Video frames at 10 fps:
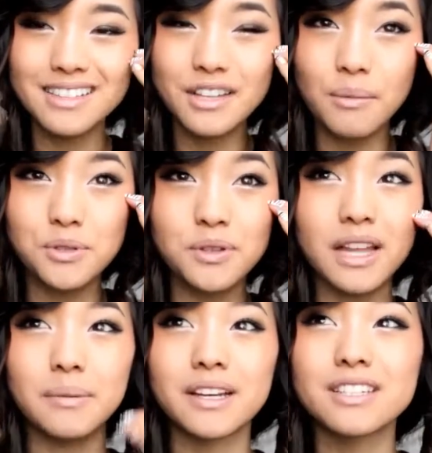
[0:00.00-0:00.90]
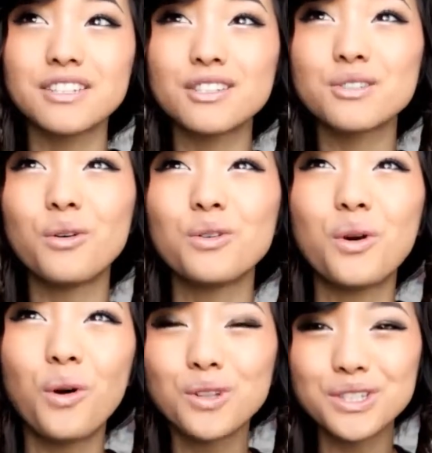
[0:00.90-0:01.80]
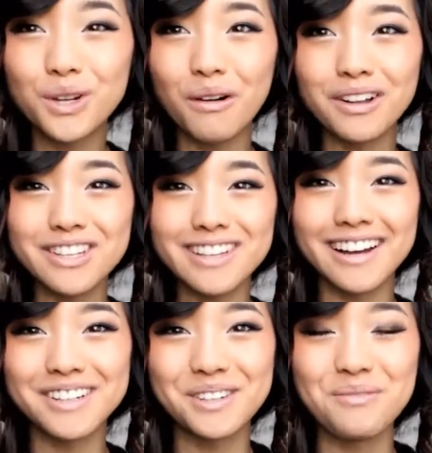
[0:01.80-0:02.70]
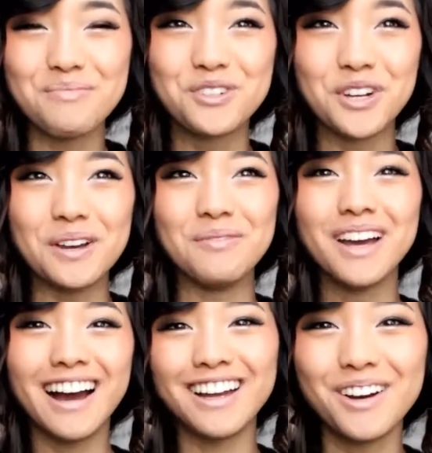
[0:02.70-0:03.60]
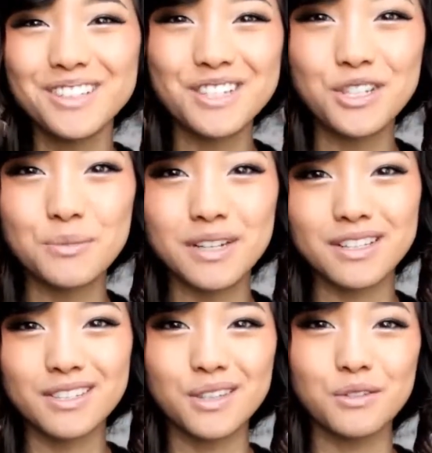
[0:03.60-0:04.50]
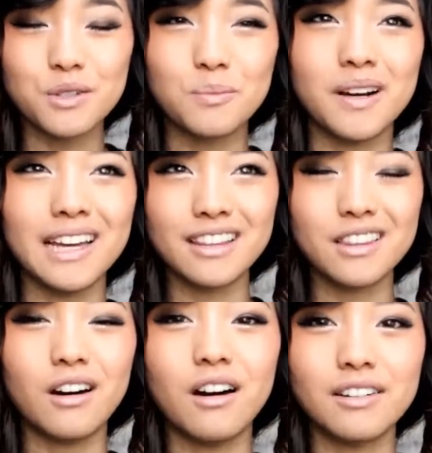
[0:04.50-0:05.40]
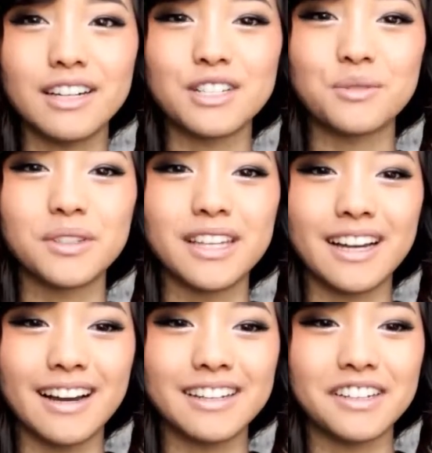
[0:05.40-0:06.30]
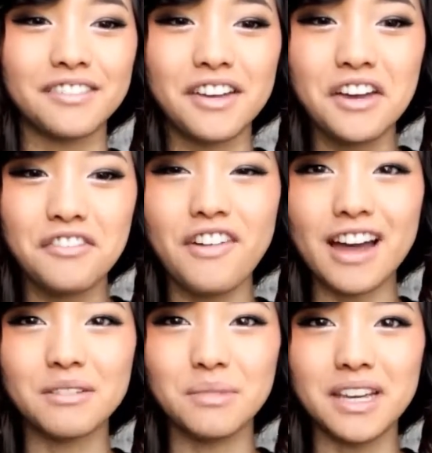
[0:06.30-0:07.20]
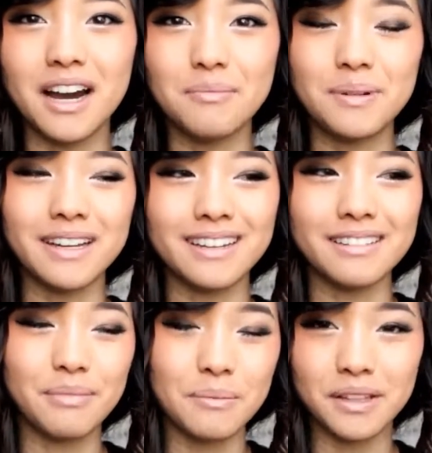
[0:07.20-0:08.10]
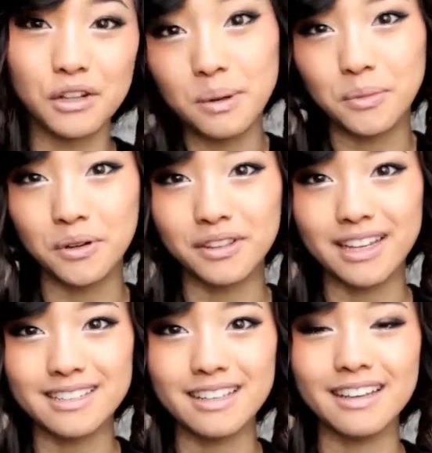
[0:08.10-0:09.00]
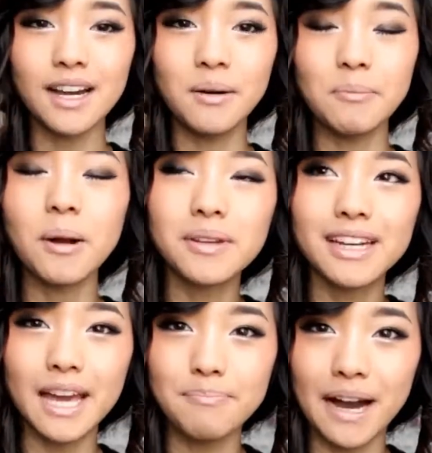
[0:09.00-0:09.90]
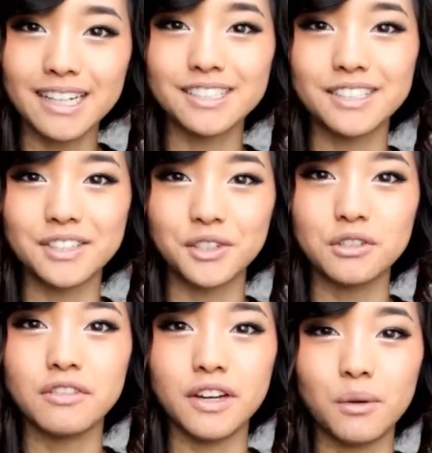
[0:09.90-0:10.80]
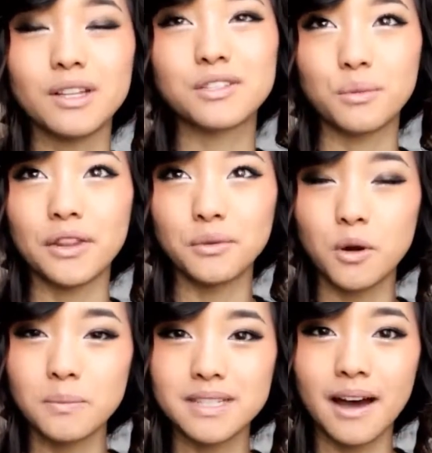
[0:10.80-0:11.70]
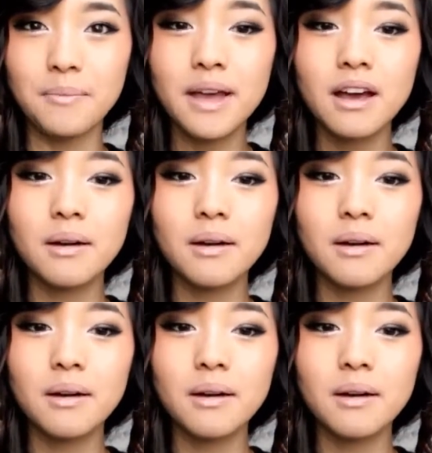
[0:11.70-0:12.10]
stopped doing that because it's just so cold to go outside to the gym. I know it's a stupid excuse, but I think the holidays really kind of fattened me up and made me a little bit more lazy. I'm probably gonna get back into the groove of it once the weather warms up,